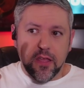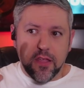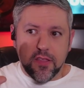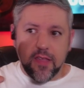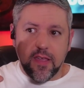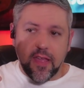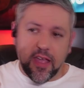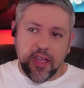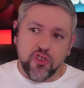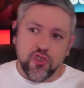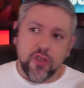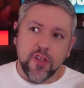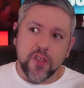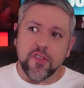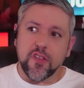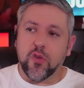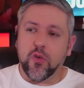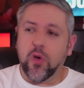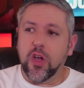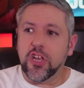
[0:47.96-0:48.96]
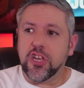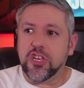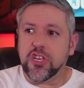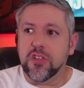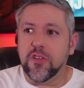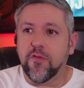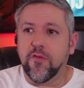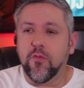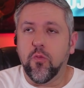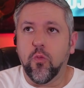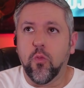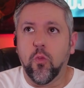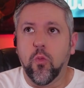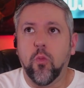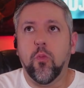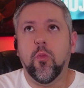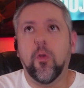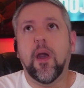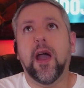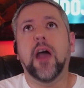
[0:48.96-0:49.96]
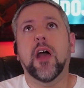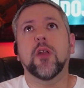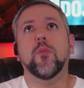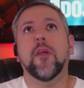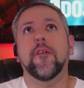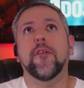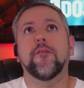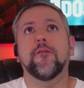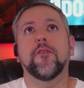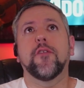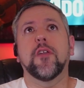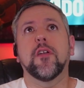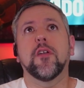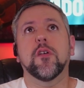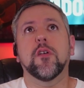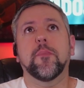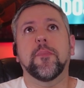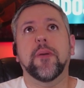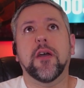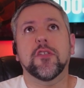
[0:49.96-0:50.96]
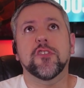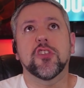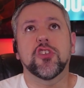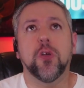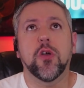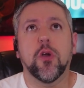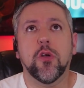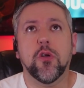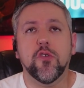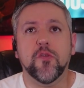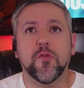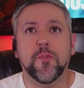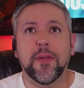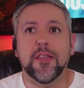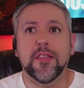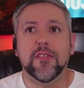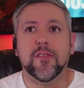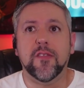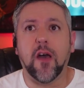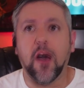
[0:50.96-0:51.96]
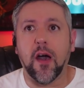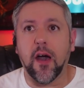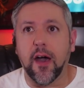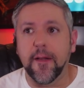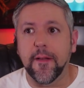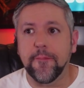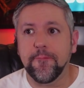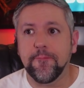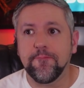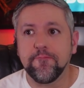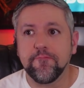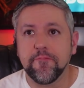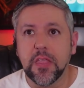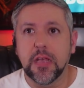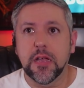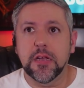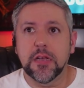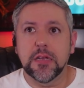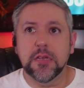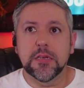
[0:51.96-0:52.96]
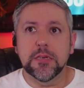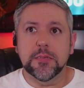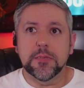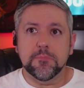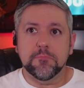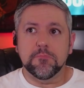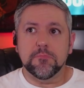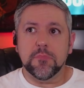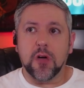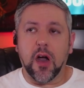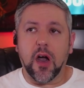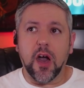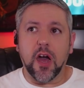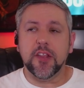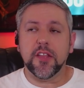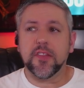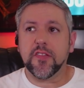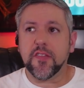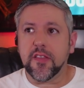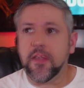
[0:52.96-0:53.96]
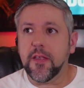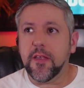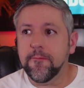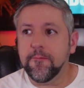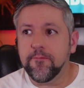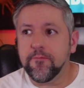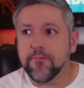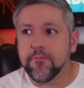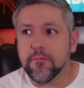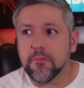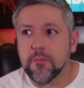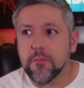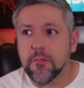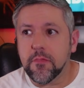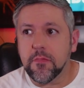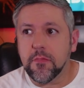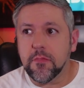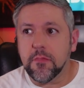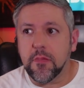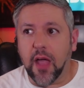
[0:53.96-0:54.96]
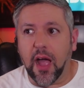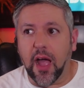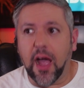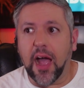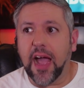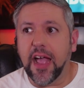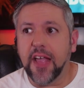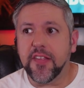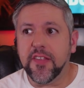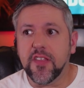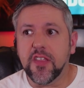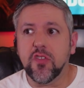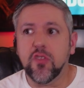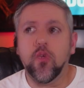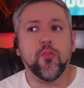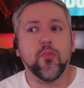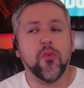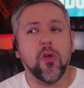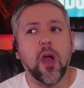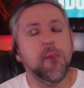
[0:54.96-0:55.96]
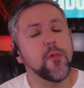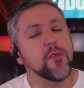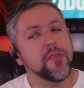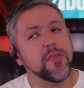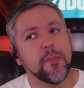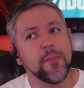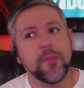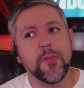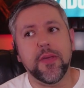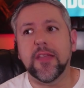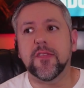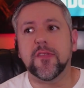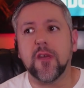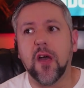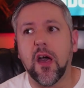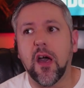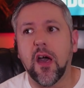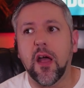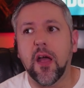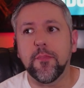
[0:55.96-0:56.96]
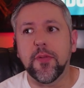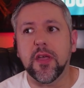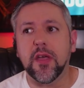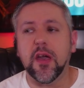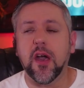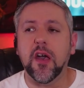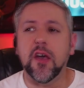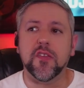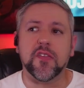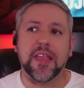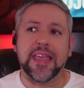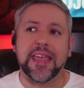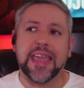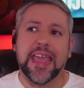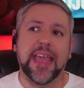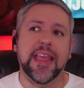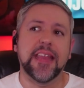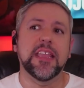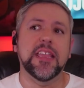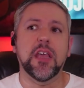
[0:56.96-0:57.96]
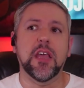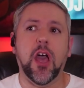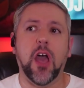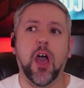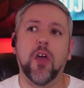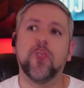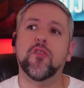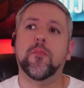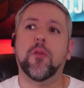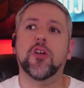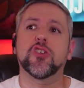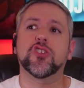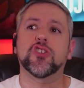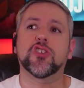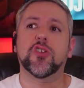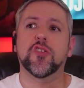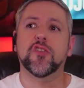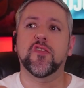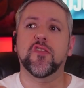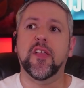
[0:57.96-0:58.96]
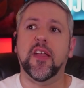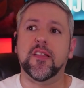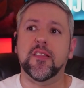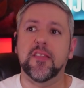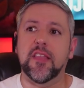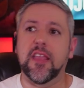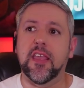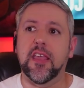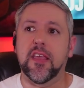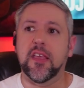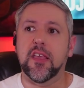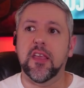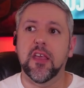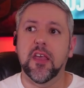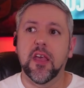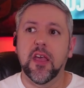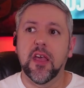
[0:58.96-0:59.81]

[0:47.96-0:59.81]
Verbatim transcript: To address the question of how do I feel about the chokeholds being taught? Honestly, I see no problem with it being taught because, like any other martial arts technique,